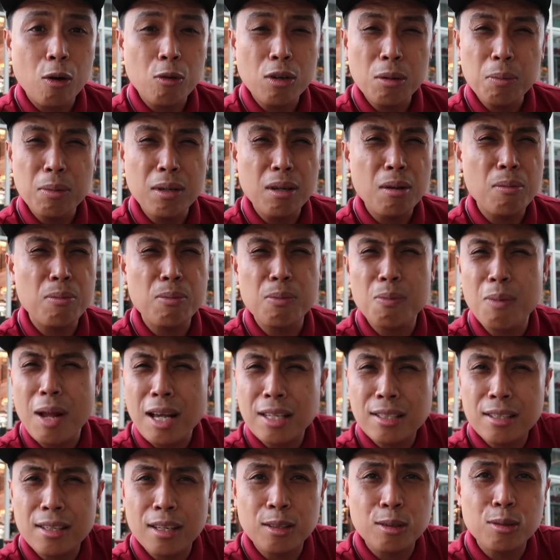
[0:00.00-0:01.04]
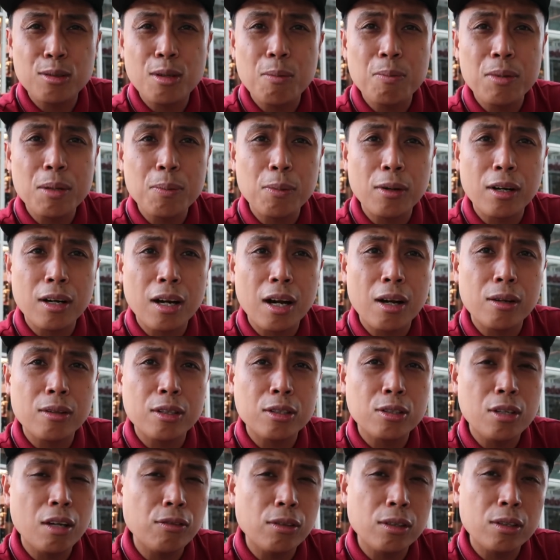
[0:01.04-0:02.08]
we be a blessing to the people around
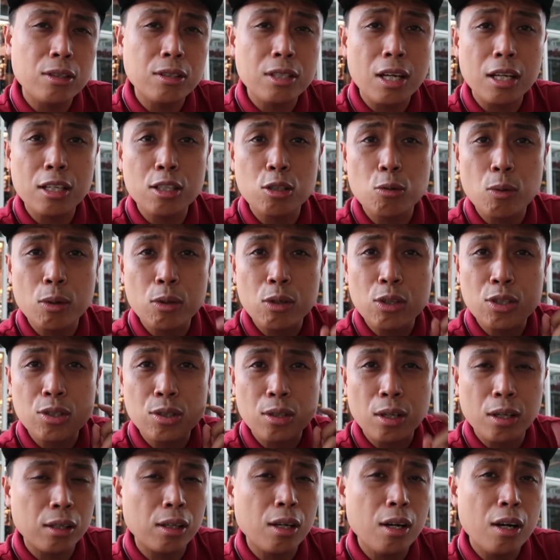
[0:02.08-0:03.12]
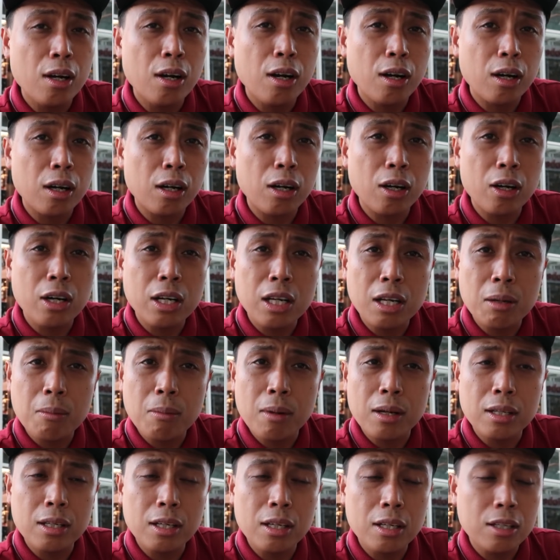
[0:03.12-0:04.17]
us. We have to understand this: when we start earning
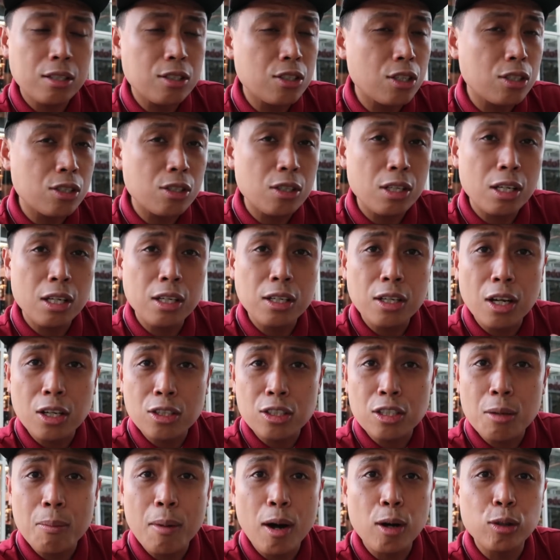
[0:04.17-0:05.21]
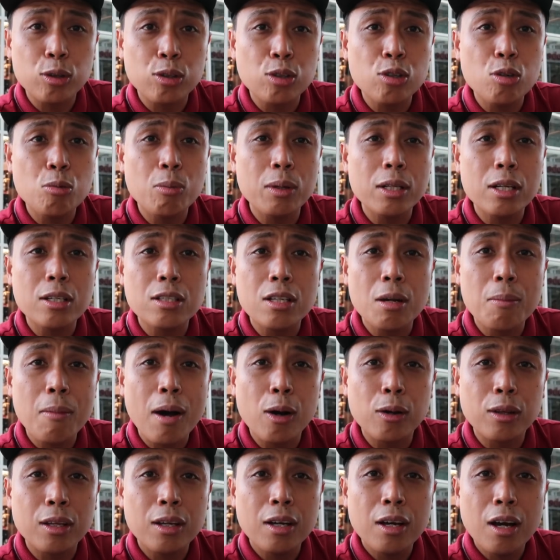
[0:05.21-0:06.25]
money, it's just really not just about you, but it's
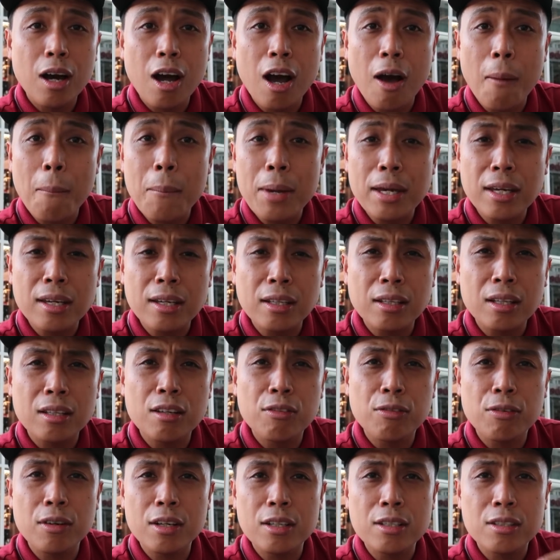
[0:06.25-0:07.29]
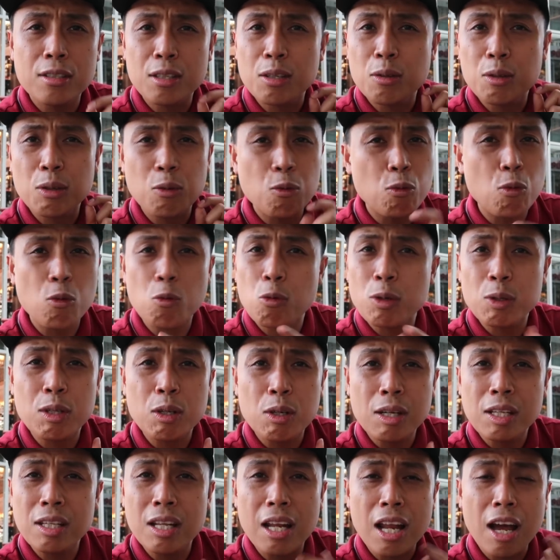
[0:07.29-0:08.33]
about making the difference
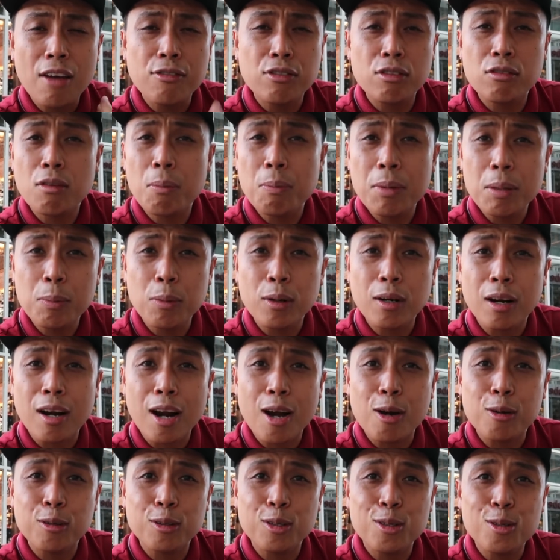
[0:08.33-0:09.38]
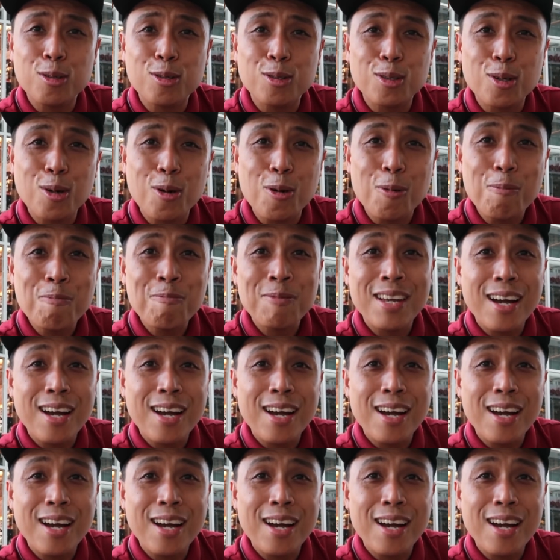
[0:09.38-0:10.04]
in the lives of the people around you. So